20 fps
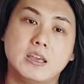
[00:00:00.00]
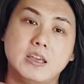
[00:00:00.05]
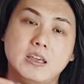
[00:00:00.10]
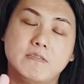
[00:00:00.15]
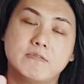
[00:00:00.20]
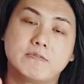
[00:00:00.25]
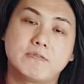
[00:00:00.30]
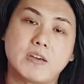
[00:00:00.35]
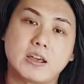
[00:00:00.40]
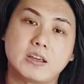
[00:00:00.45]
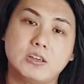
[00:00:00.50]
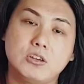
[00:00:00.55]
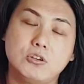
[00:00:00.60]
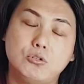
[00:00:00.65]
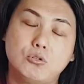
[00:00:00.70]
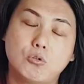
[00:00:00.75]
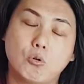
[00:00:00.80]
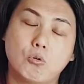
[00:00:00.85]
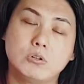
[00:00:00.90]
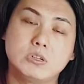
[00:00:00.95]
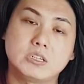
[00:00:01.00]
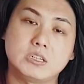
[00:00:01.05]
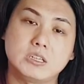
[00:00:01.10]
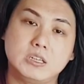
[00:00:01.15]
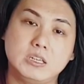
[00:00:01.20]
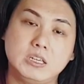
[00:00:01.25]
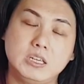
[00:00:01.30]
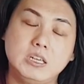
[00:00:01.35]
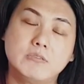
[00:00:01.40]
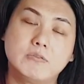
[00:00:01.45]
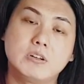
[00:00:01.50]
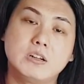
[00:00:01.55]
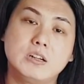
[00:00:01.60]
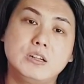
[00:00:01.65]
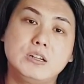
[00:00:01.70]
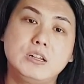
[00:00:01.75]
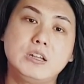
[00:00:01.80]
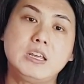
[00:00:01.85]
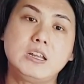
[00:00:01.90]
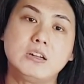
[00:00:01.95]
In fact, you don't
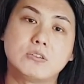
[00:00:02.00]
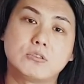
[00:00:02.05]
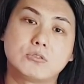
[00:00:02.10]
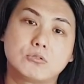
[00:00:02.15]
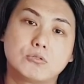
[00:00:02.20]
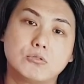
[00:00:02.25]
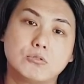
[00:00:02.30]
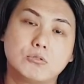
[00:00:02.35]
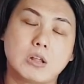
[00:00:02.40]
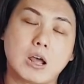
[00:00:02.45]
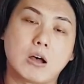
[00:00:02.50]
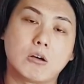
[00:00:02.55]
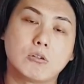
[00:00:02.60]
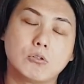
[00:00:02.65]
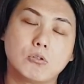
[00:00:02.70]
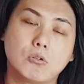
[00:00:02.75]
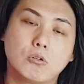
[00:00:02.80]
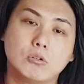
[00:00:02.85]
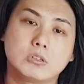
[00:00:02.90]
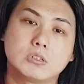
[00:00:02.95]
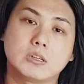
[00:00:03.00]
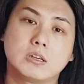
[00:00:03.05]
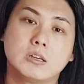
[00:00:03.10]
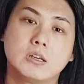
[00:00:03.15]
even need to download